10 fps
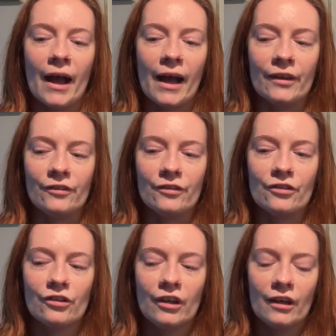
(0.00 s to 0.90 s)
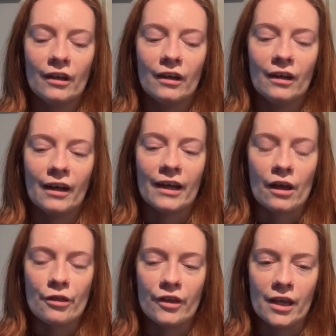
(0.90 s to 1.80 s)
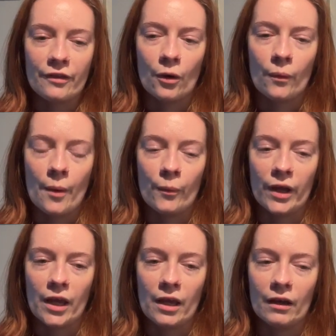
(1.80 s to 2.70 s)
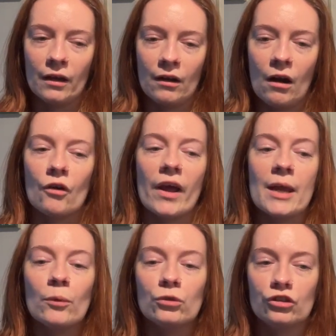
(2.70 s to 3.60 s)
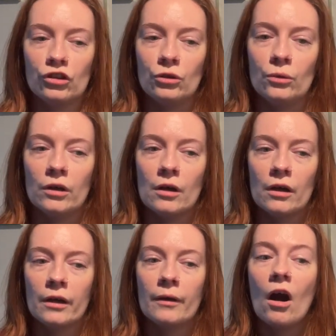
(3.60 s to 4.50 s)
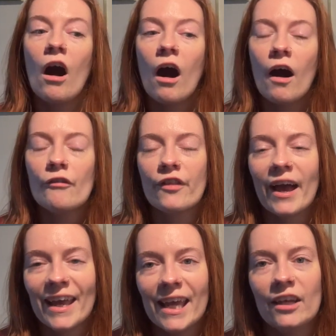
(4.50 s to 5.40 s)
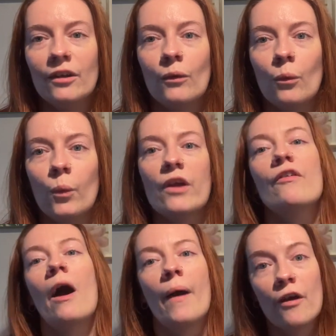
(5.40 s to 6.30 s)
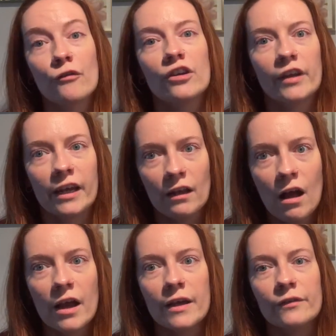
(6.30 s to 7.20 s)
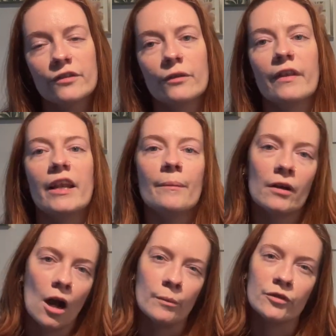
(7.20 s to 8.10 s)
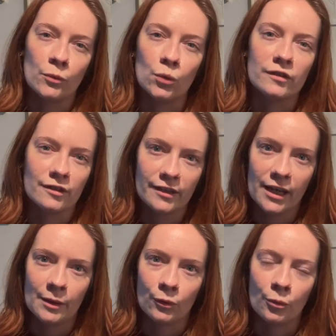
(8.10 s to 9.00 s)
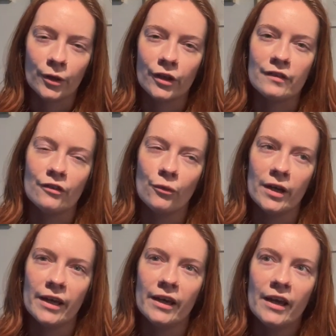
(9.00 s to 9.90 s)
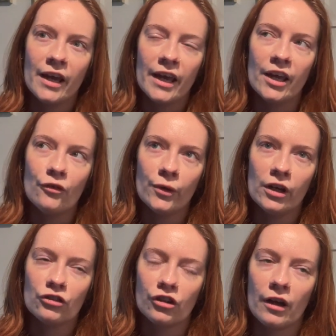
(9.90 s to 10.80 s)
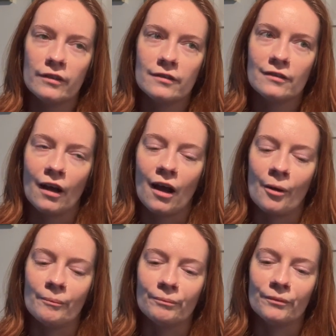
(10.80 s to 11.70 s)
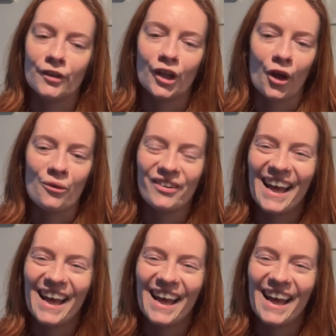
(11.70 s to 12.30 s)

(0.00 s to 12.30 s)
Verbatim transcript: and and I think that when we are able to carve that in with our everyday lives, then it becomes more sustainable. Because if we're if we are just um, you know.